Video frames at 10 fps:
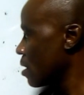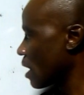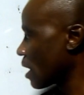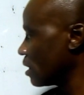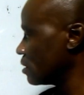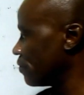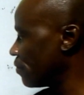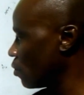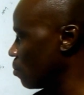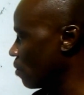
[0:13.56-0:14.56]
Calculate the
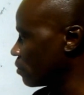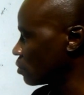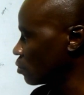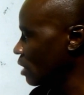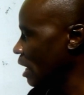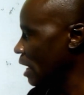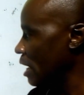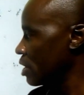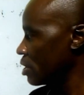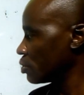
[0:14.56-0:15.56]
volume of the total
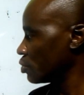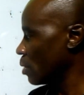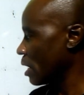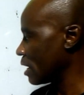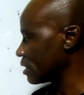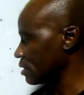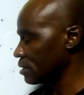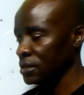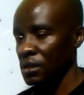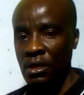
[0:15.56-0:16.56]
residual
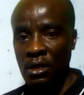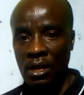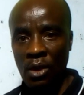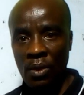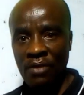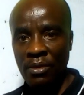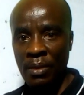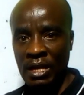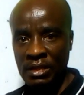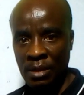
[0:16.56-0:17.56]
gases. Now we have a
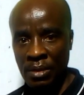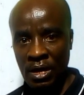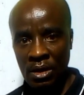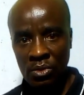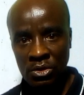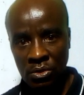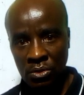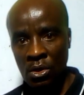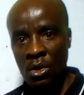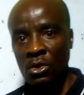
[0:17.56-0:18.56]
balanced chemical equation.
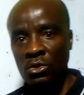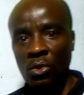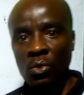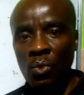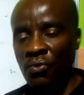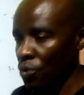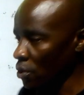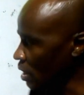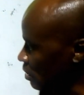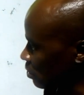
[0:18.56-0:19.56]
So if you
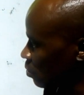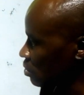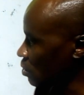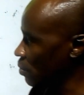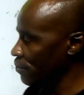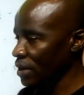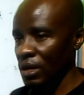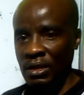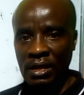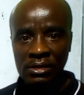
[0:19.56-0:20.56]
look at this question, we find
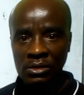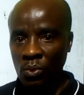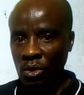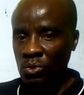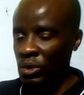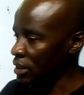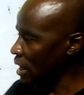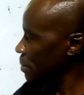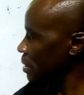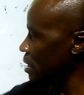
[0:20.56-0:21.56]
out that what is
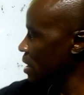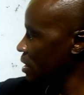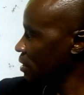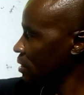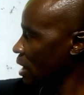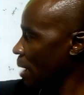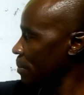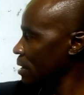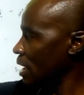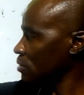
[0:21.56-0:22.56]
happening here is
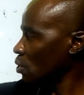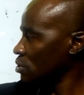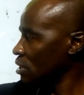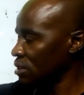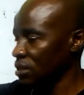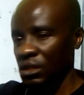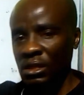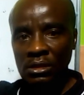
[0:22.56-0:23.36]
happening at 100 degrees